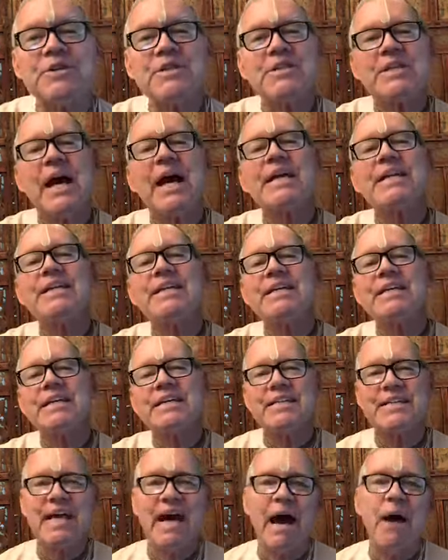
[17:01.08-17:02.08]
set an
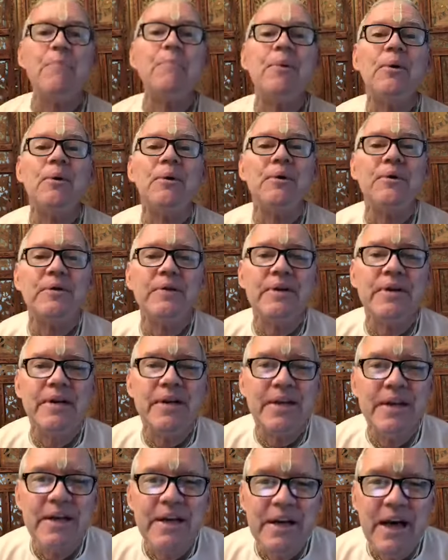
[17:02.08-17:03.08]
example
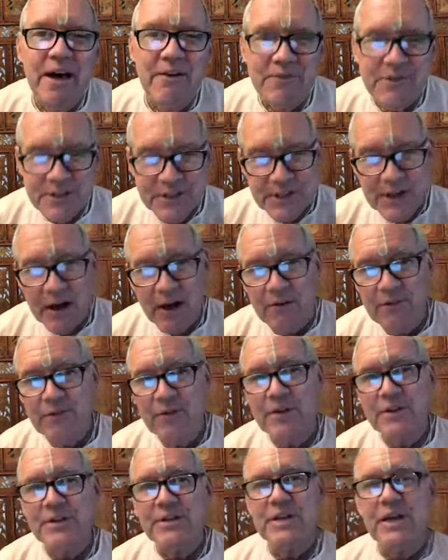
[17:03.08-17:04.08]
of
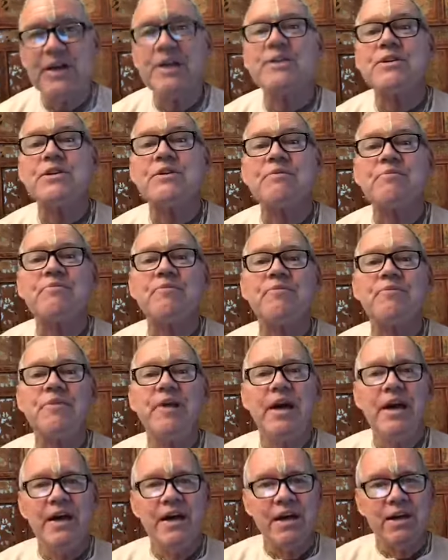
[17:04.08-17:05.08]
self-realization,
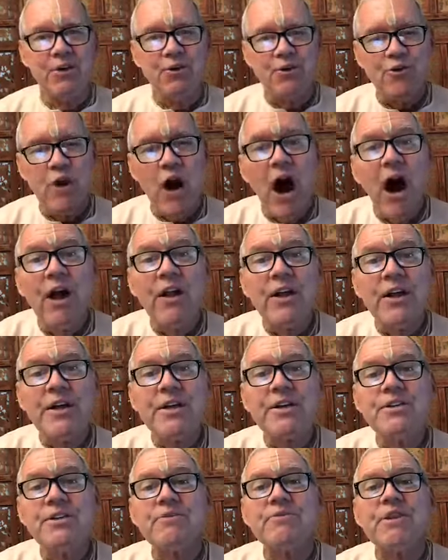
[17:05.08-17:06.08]

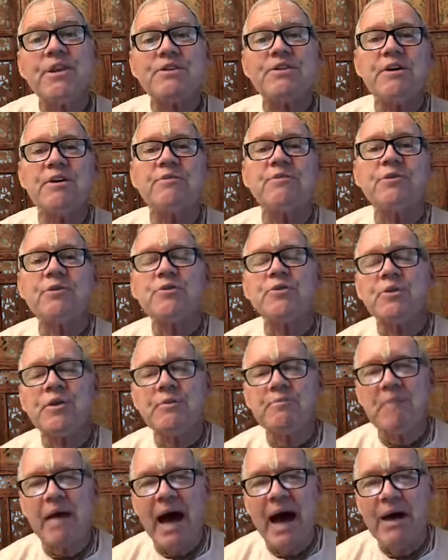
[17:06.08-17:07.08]
knowledge of the difference
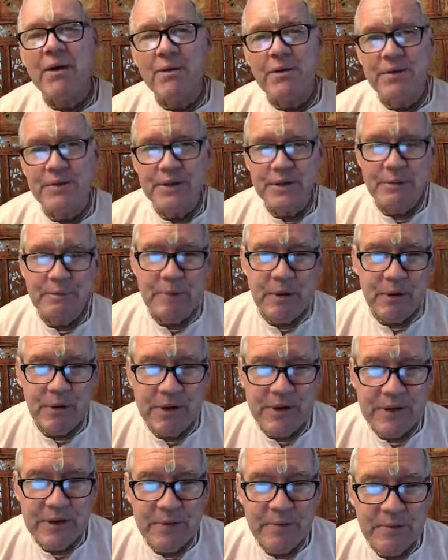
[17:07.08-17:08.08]
between matter and
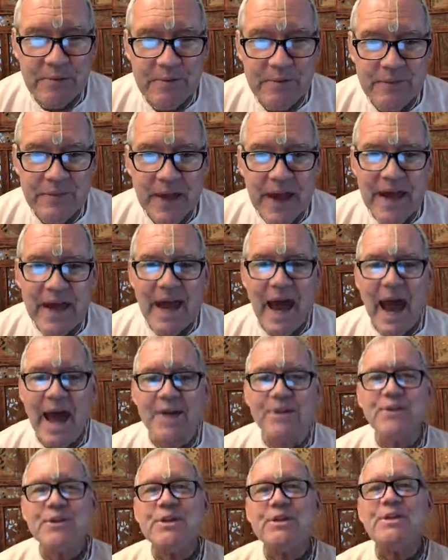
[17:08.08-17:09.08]
spirit,
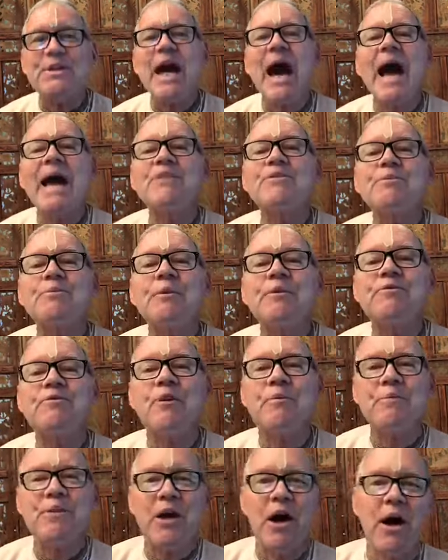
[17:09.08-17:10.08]
and detachment
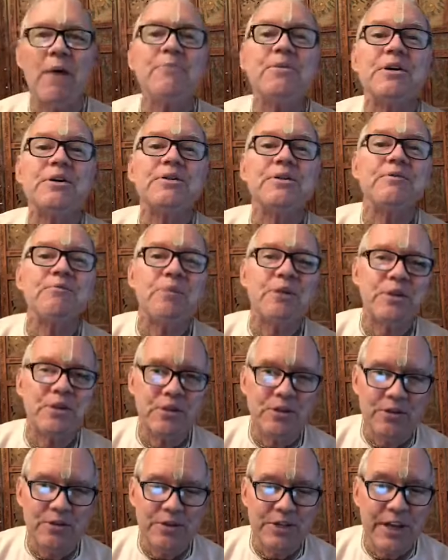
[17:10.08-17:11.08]
from the objects of
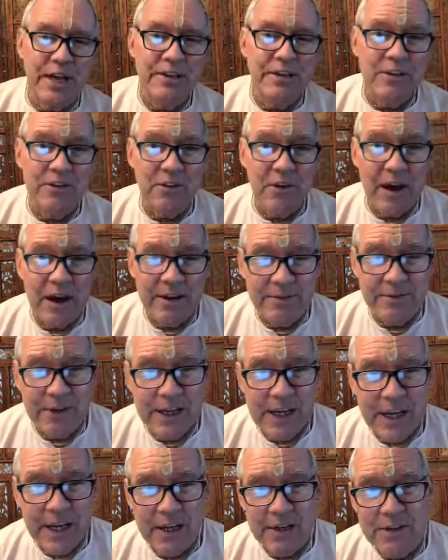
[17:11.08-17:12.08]
material sense
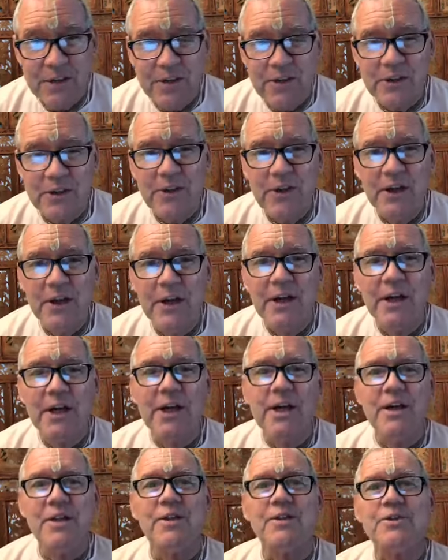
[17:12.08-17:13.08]
gratification,
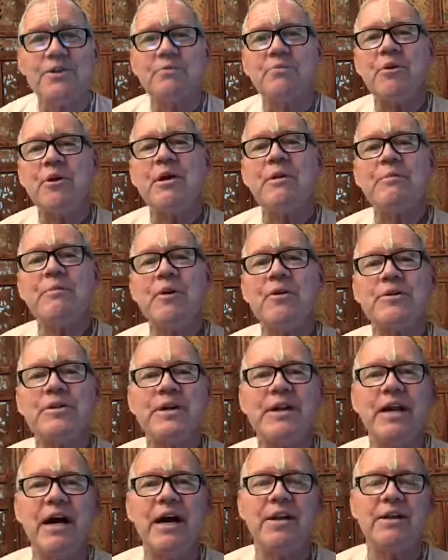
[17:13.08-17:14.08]
the Supreme
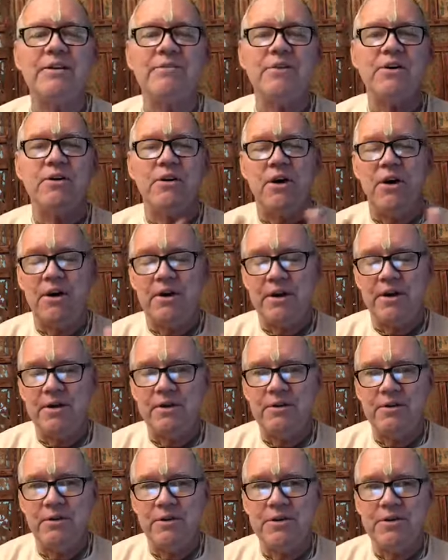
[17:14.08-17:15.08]
Personality of
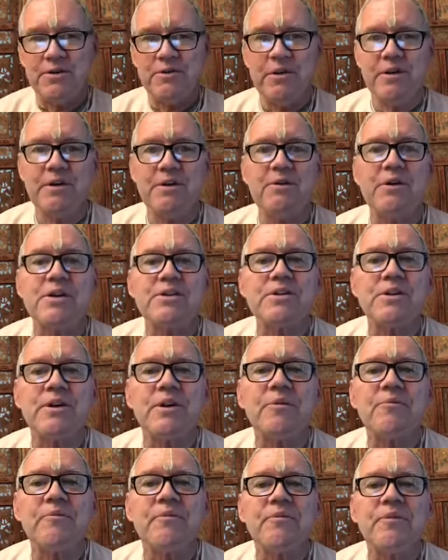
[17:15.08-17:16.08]
Godhead, Lord Sri Krishna,